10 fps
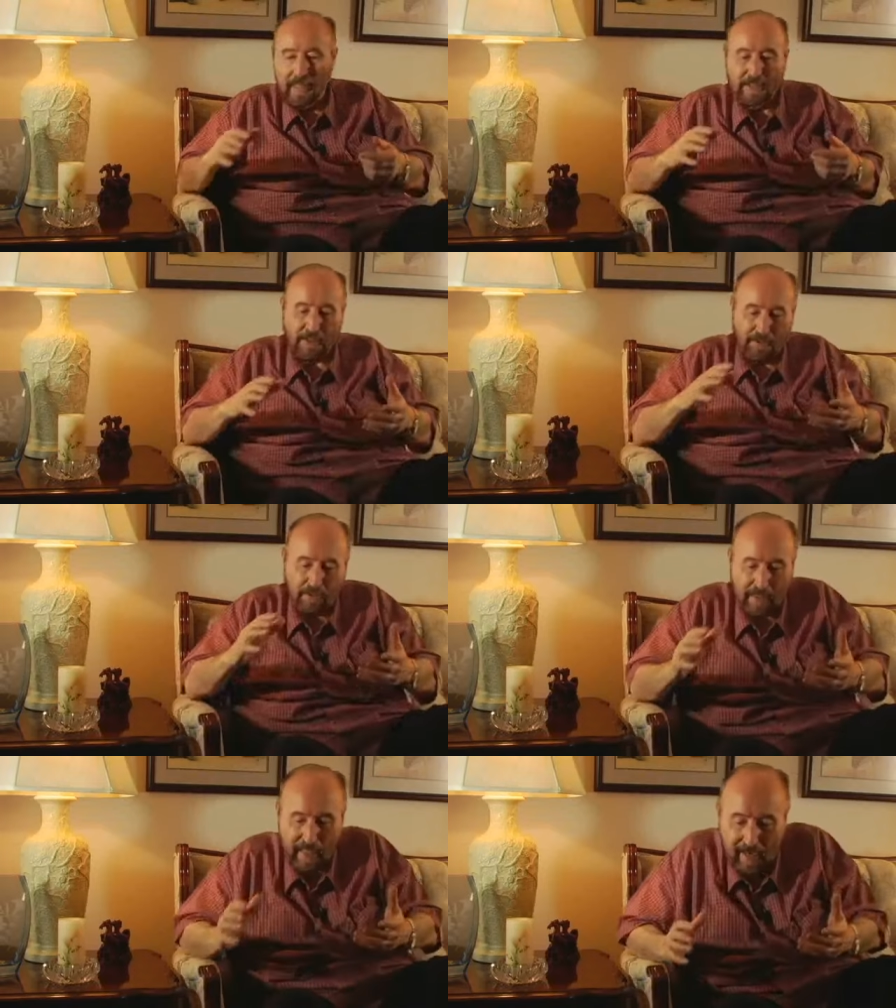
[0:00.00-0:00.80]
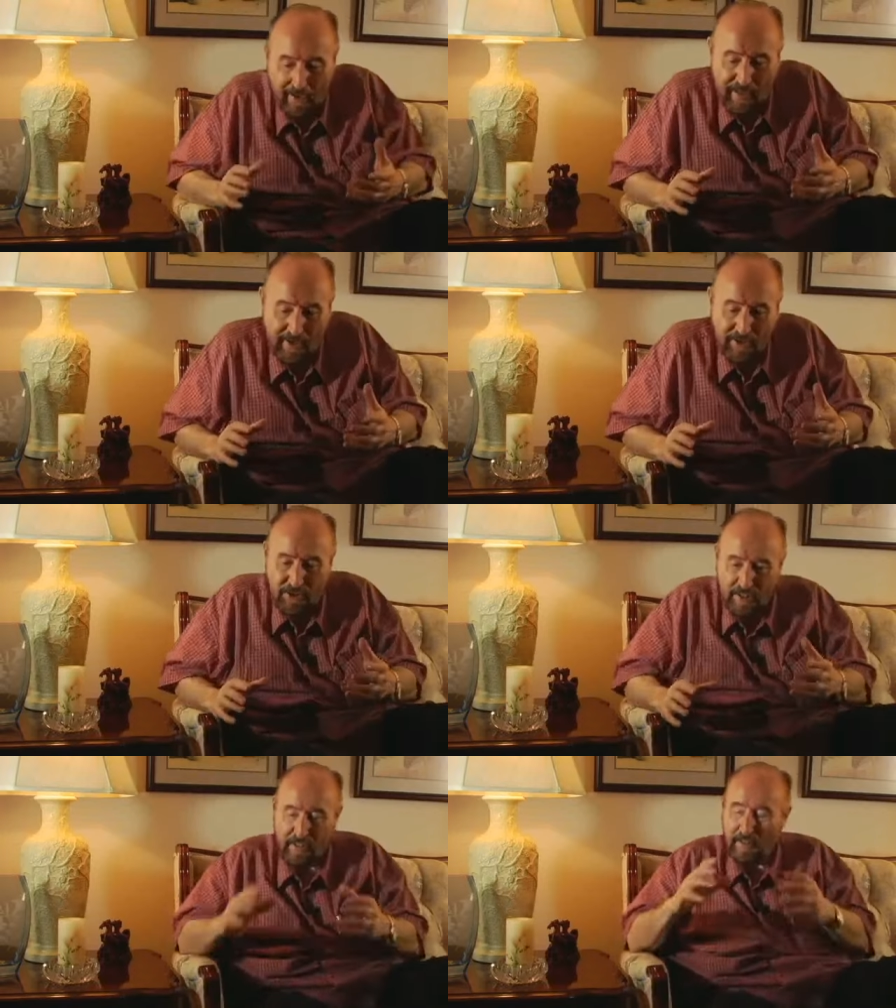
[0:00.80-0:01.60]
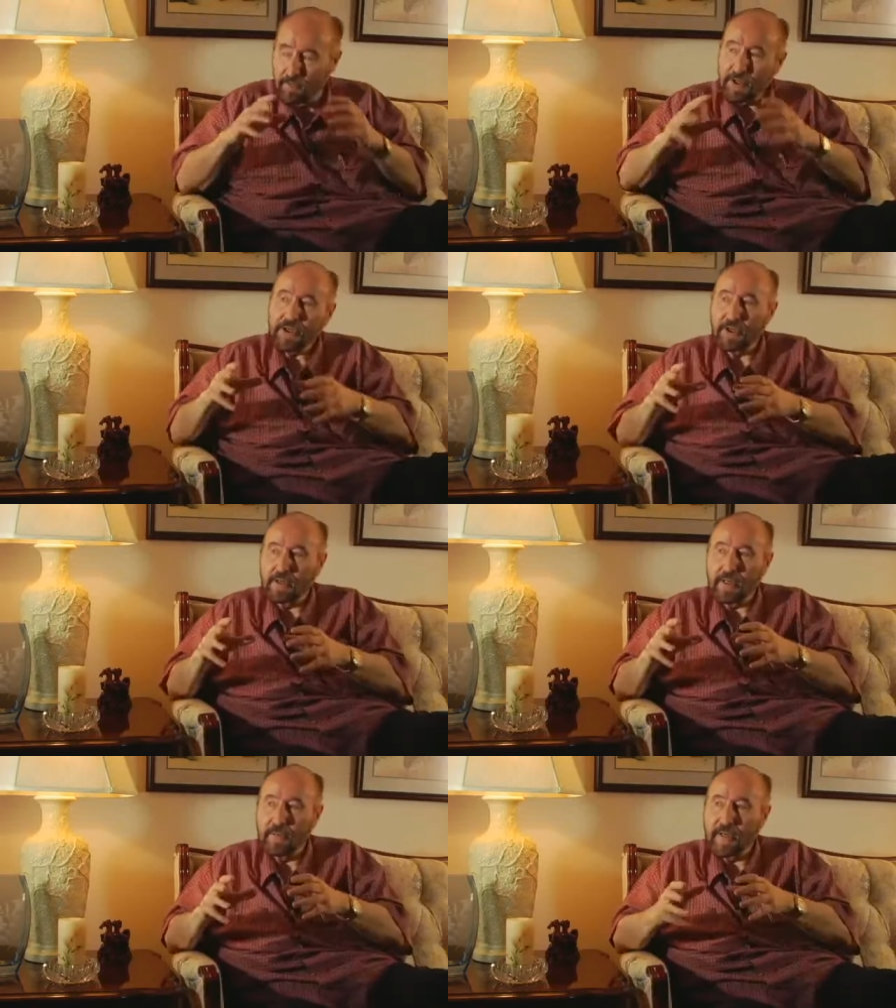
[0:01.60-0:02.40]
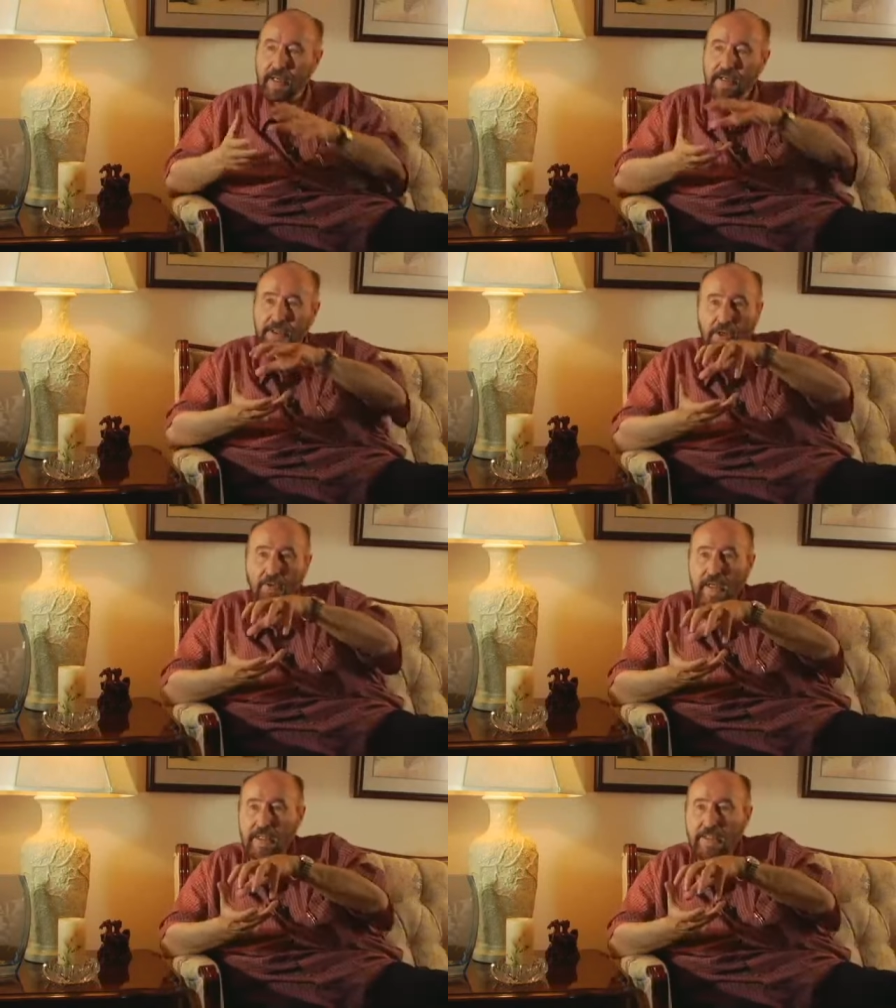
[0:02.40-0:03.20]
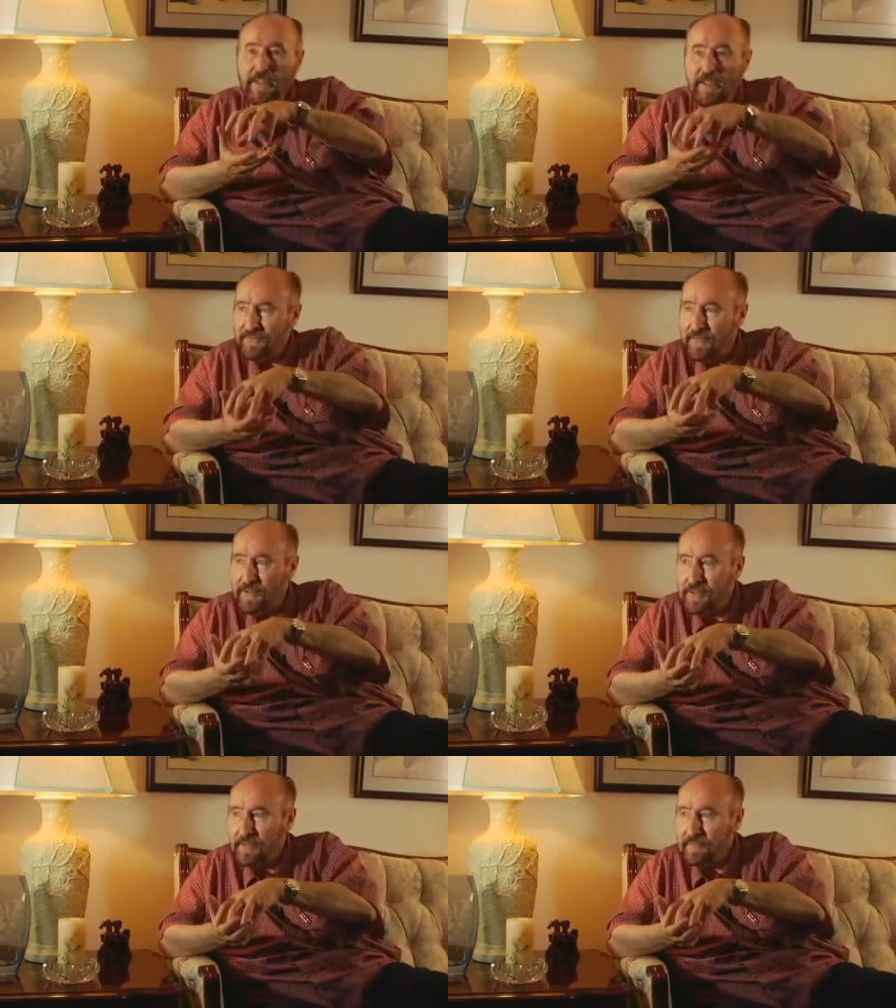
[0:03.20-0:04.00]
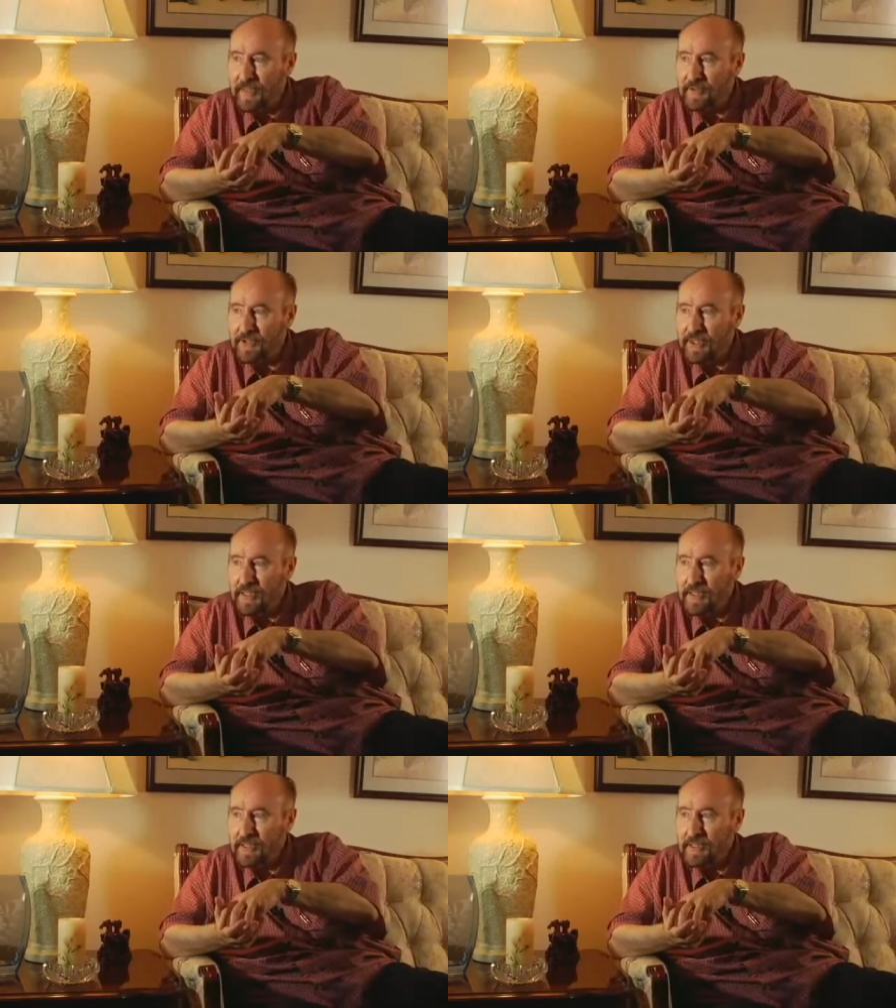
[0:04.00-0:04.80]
So our energy that we're talking about is always the difference of energy